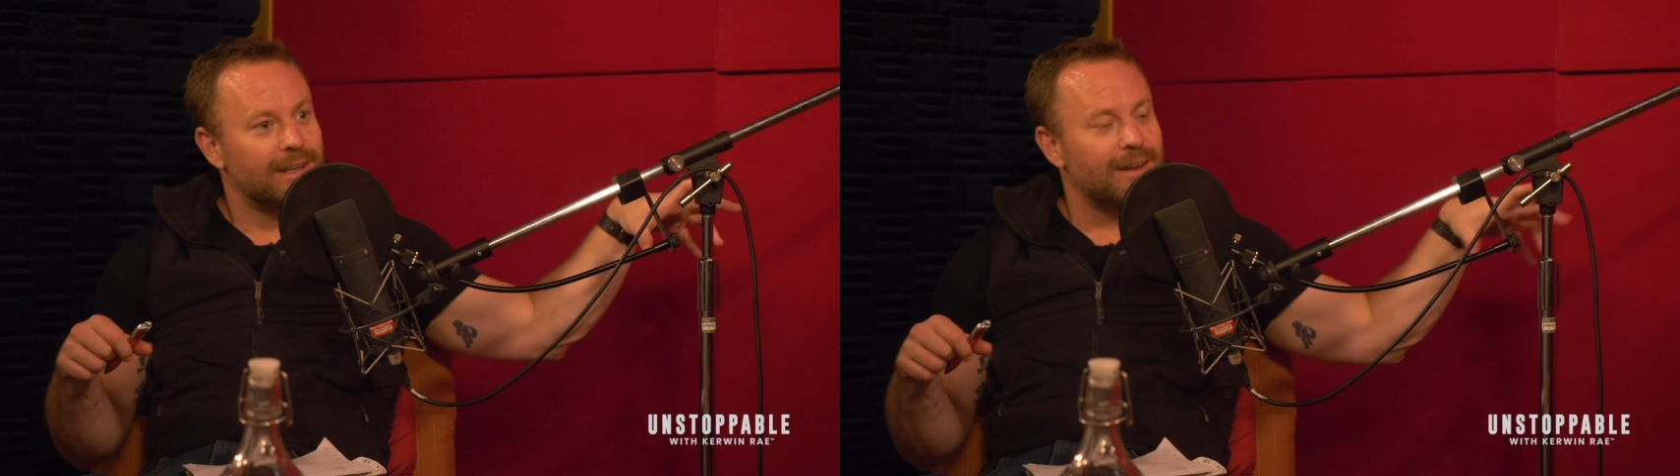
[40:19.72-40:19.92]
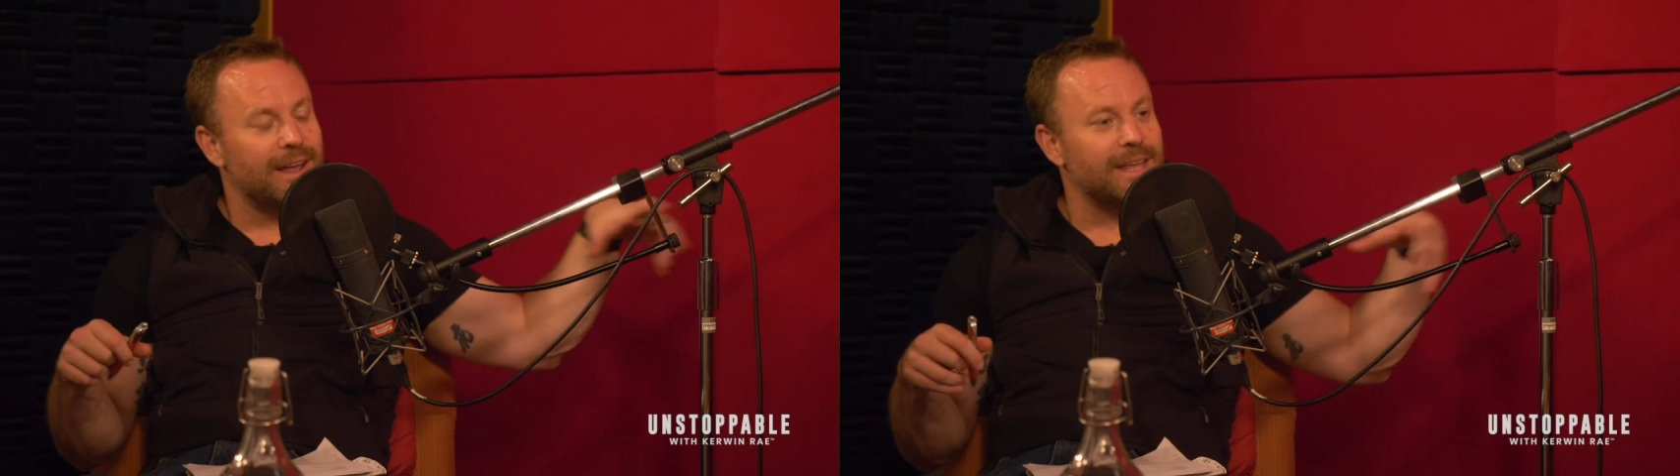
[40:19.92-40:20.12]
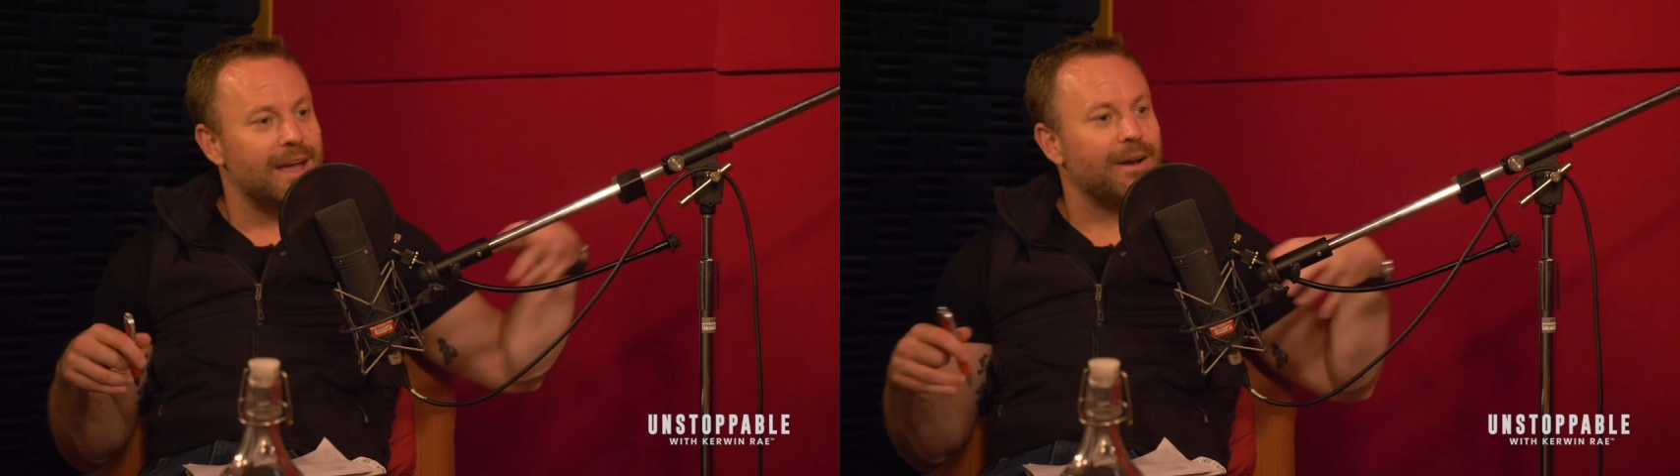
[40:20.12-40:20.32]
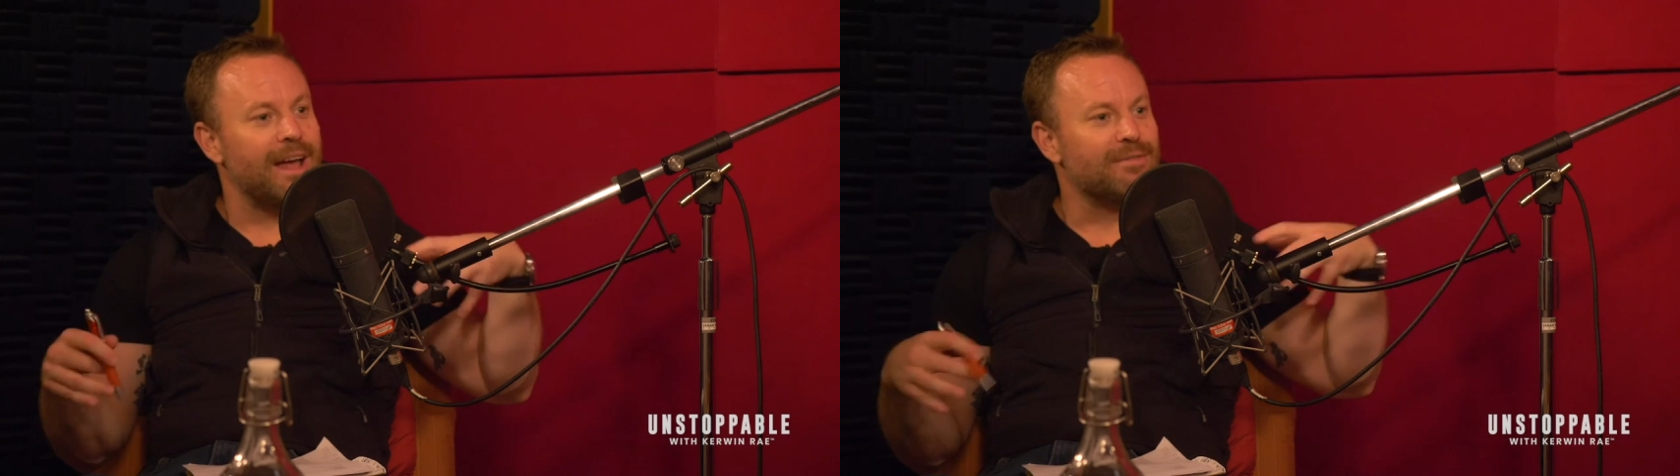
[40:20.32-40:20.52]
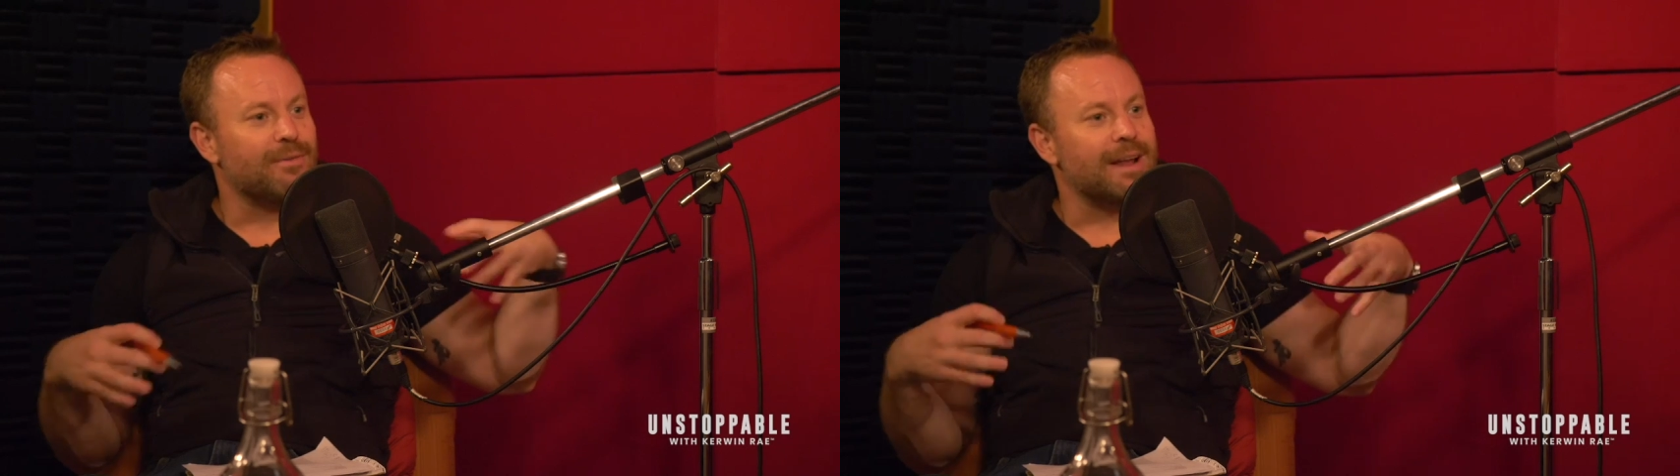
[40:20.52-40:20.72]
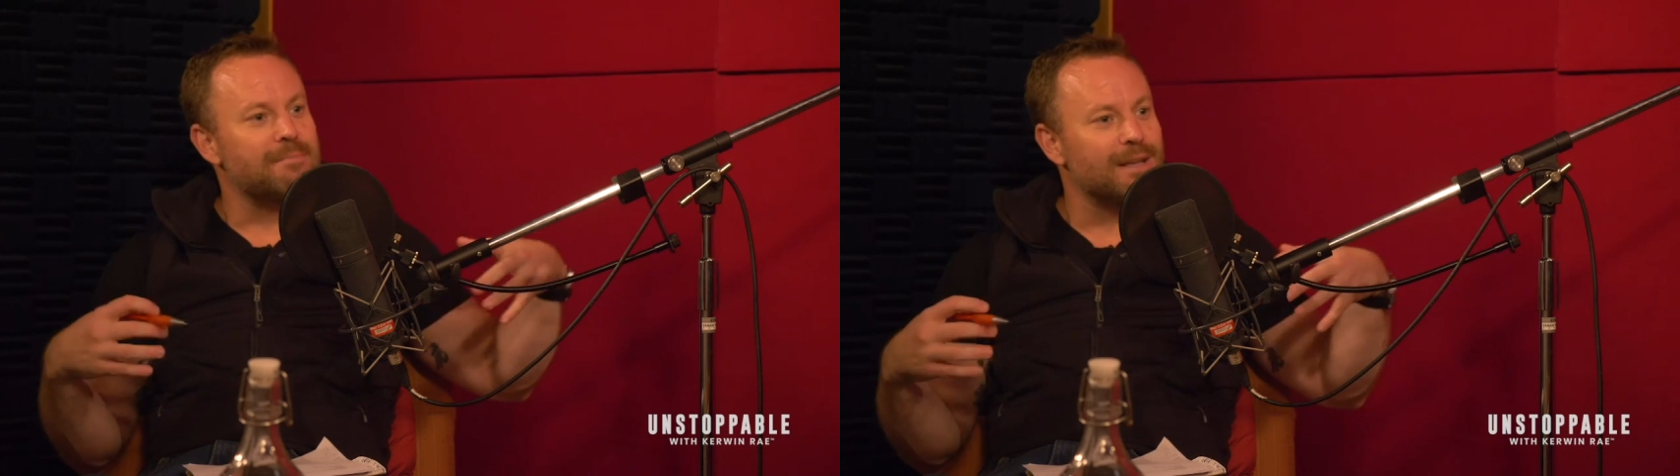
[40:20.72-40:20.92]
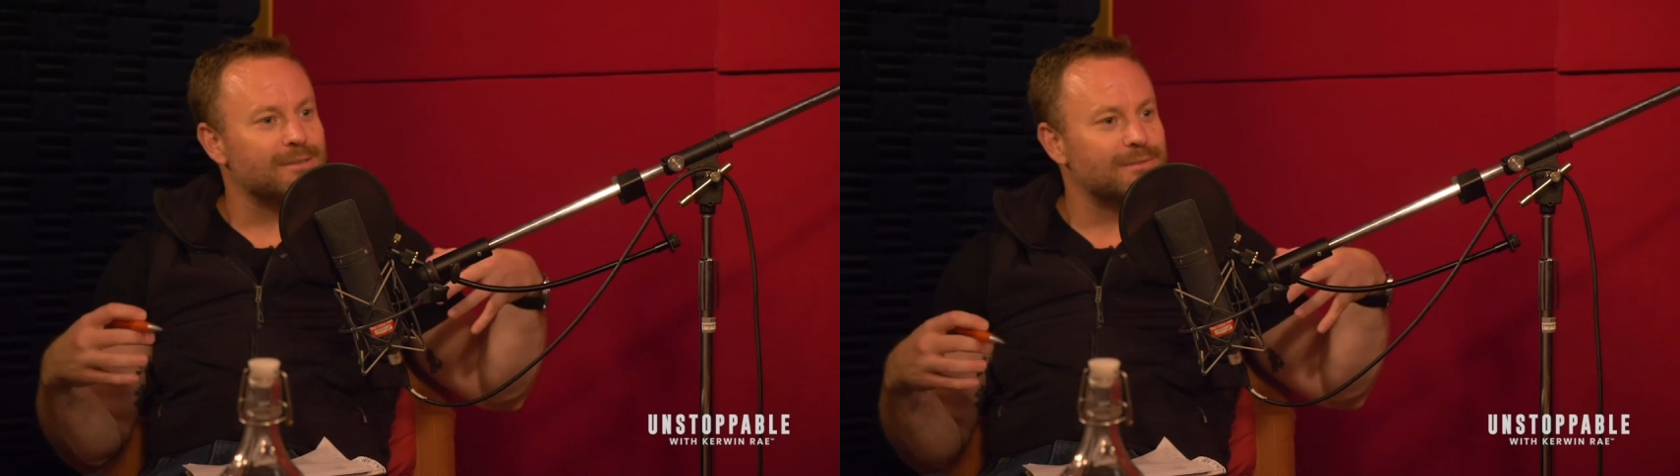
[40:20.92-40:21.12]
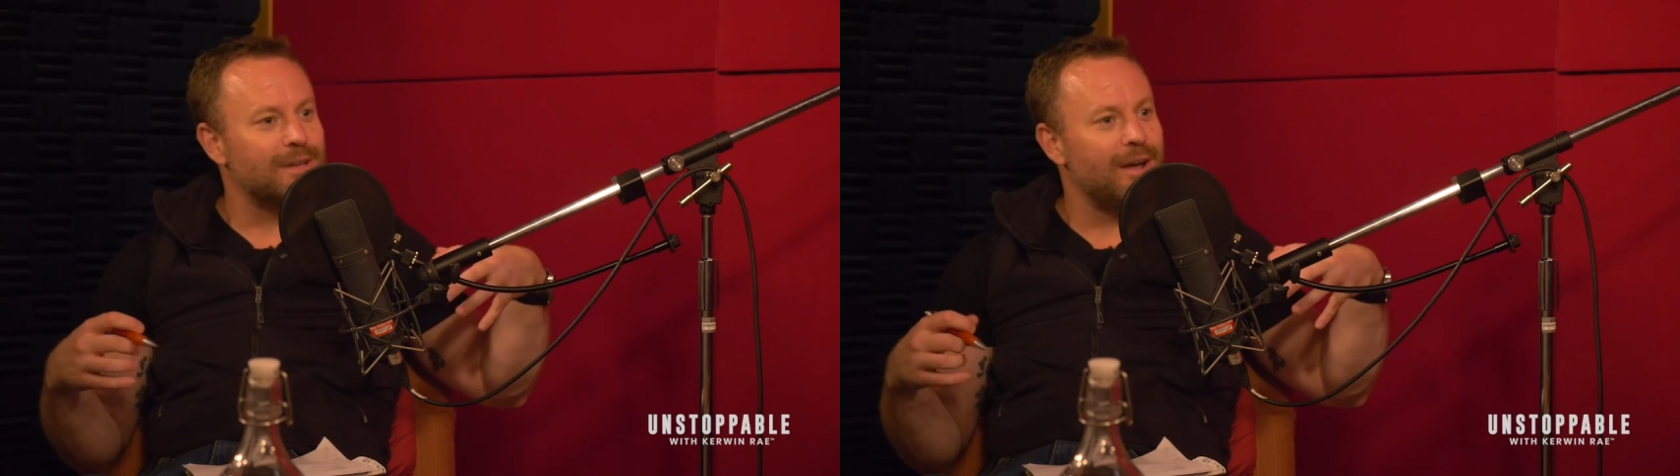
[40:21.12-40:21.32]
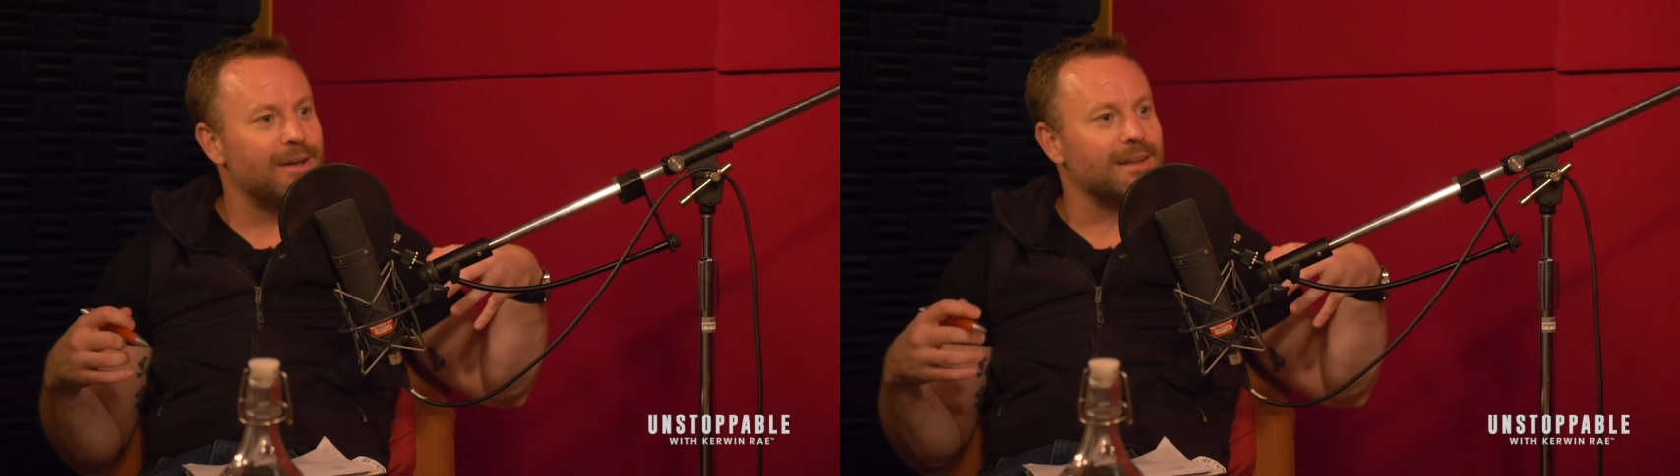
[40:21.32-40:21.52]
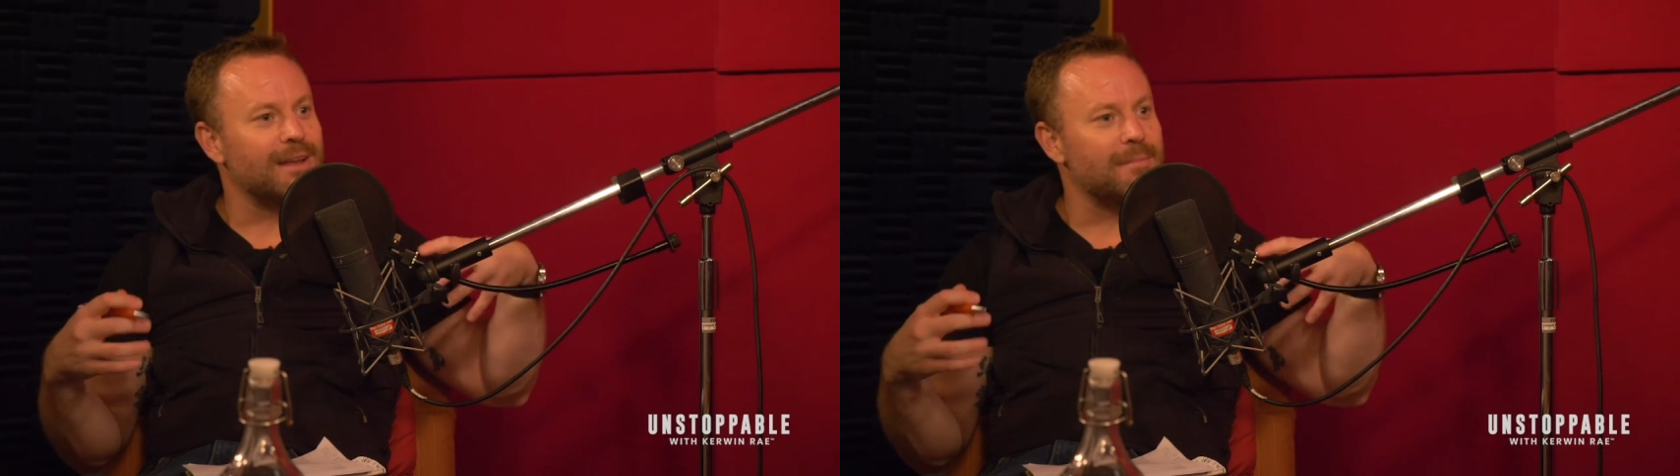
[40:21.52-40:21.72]
And I'd have great muscle
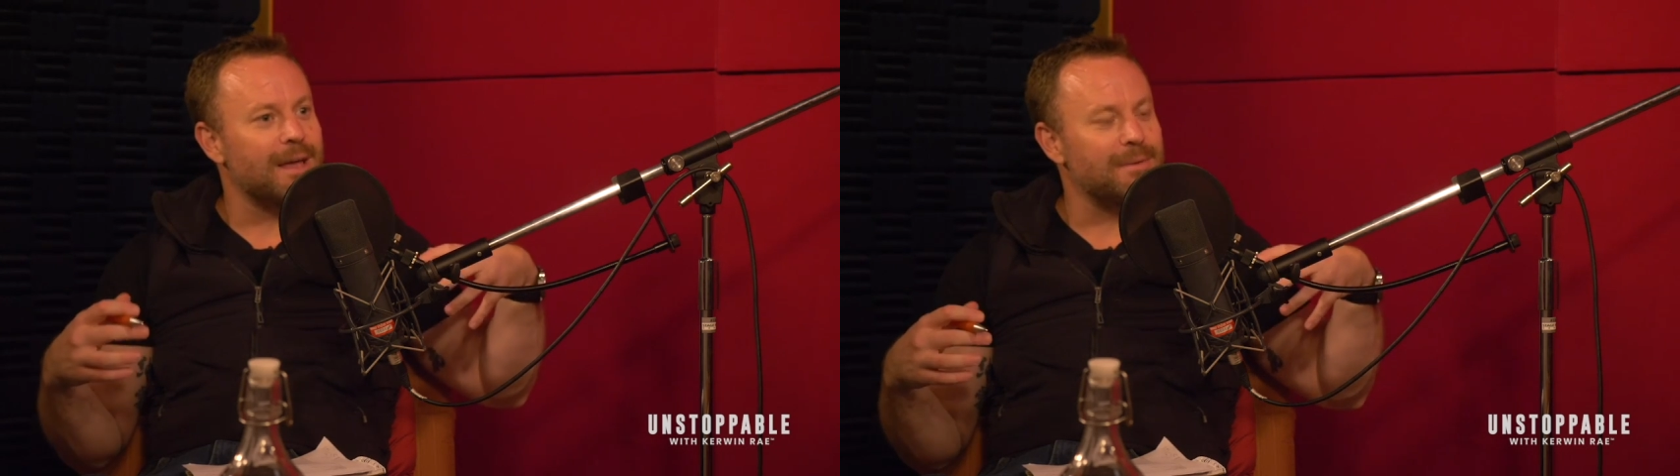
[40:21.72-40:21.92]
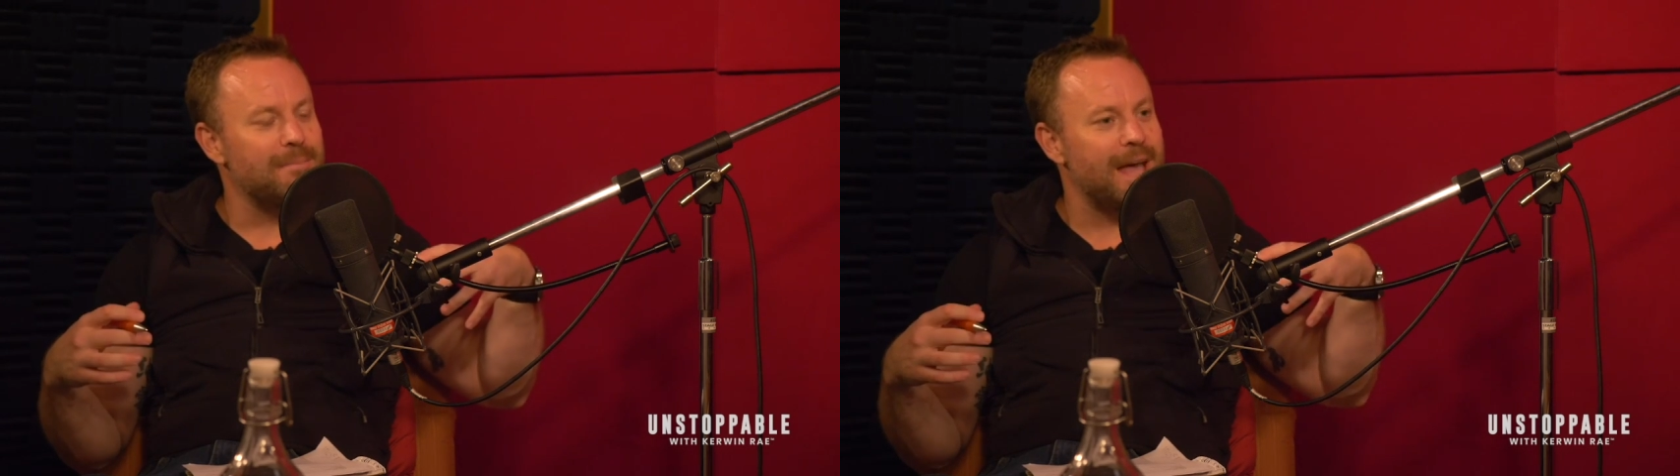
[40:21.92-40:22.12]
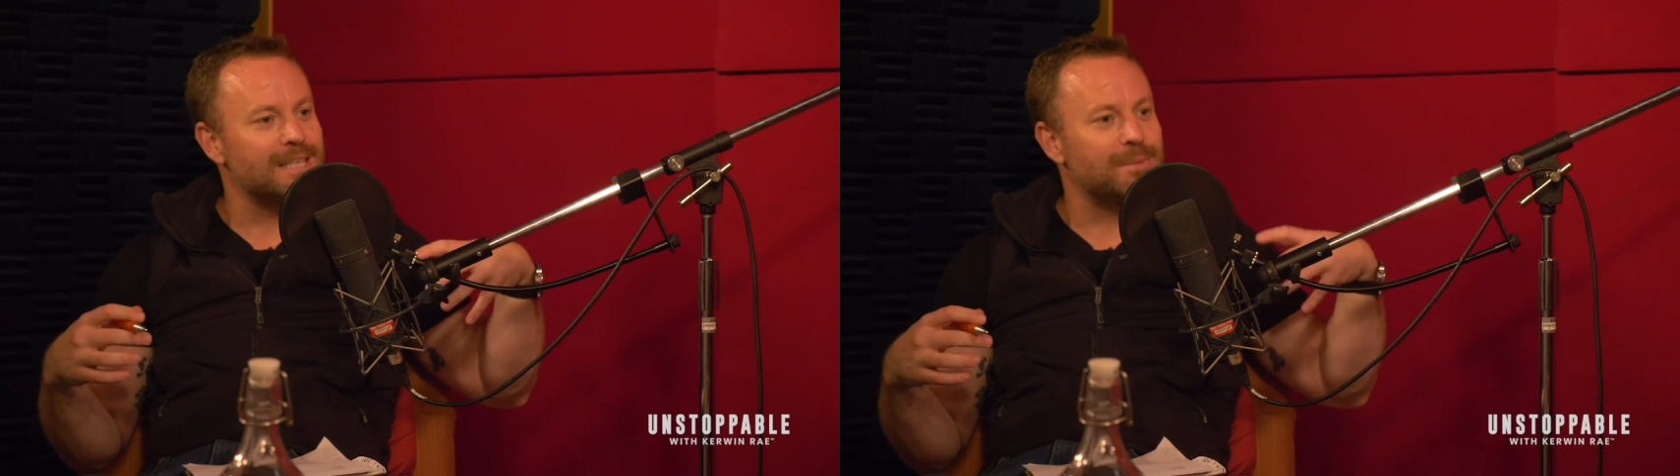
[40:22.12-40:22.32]
tone and maybe mass,